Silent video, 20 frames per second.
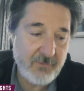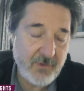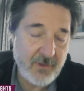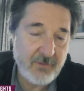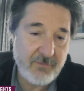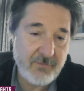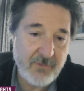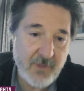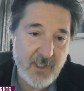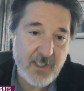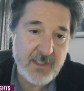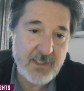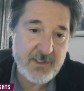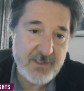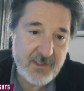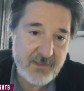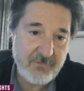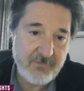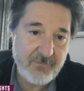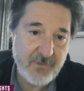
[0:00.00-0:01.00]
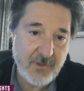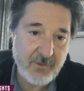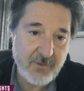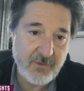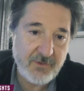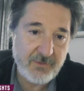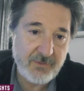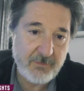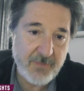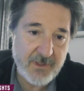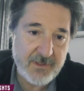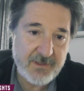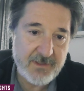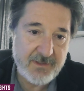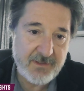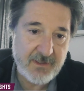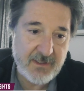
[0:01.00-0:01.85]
for IT folks. But